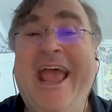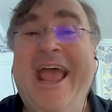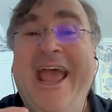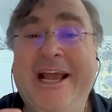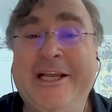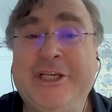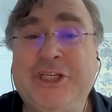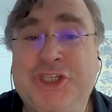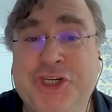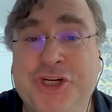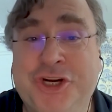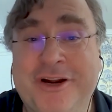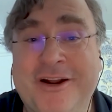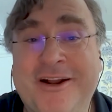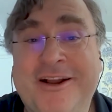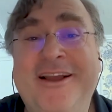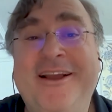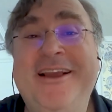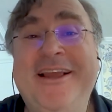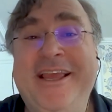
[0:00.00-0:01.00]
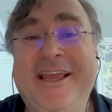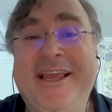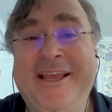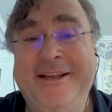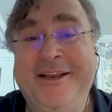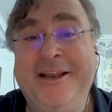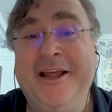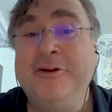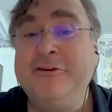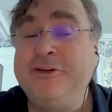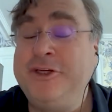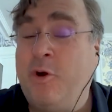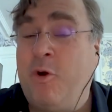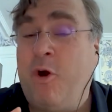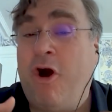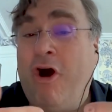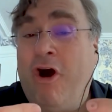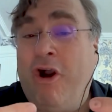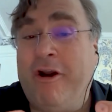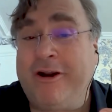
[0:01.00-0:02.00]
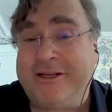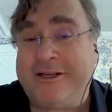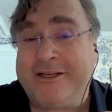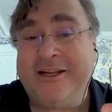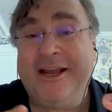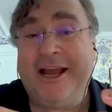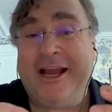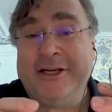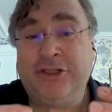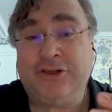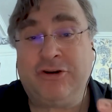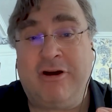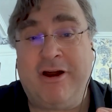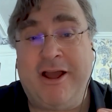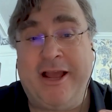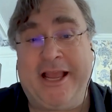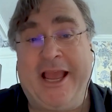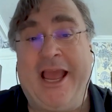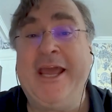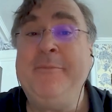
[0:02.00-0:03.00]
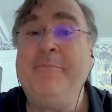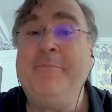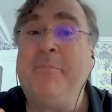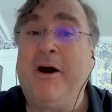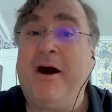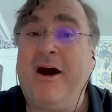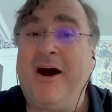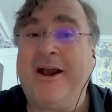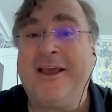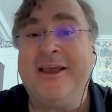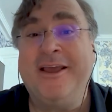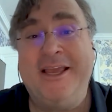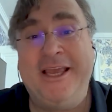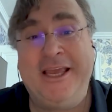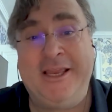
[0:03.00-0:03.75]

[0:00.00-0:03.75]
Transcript: Escher in, you know, art and drawing, and Bach in